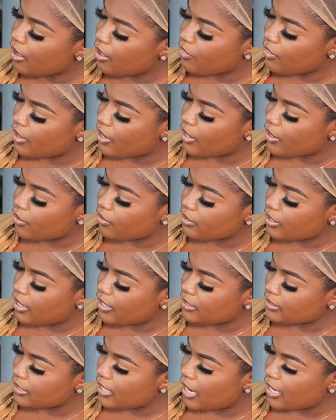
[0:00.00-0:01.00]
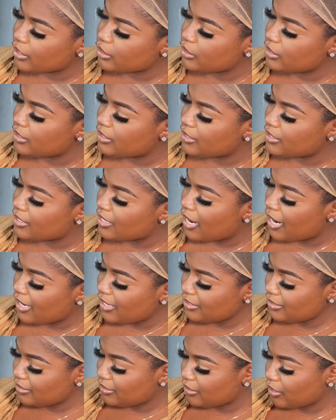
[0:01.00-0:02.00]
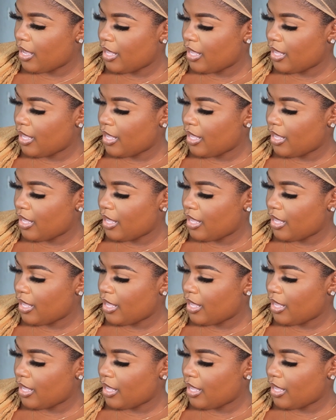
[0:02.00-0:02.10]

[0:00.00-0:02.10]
The hairline is actually nice.